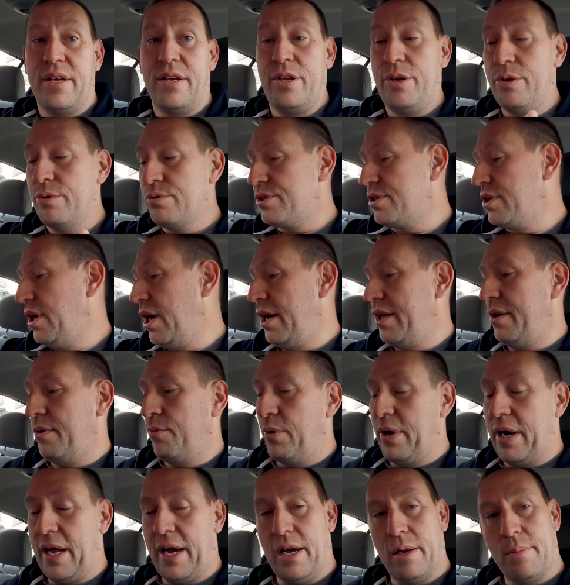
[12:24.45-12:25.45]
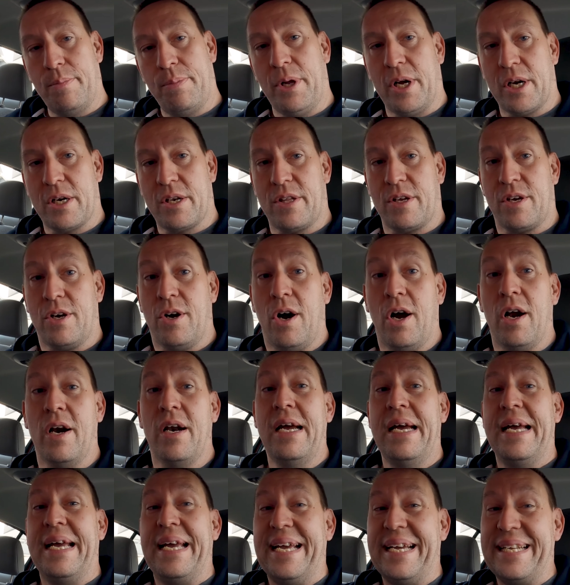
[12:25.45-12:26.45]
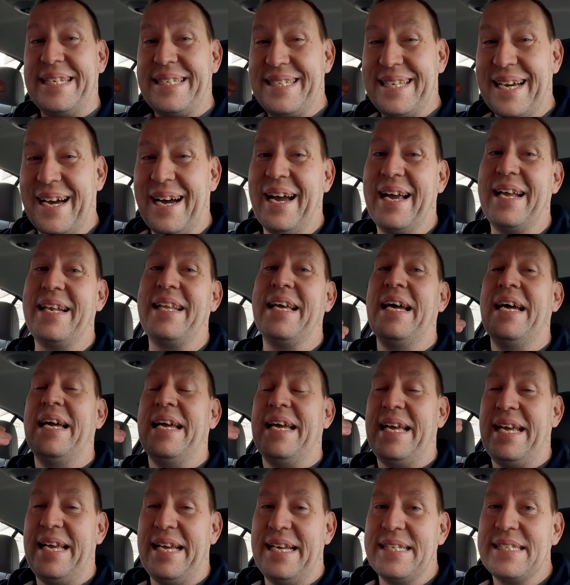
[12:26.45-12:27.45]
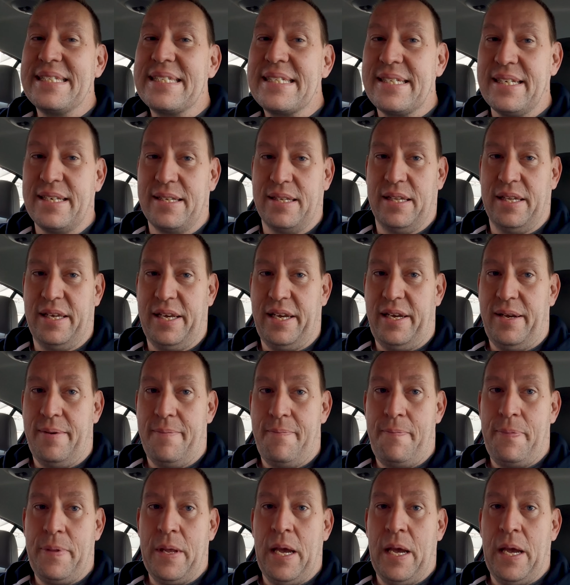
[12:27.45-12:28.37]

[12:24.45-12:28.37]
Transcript: You saw it. When I unplugged the car, it died instantly.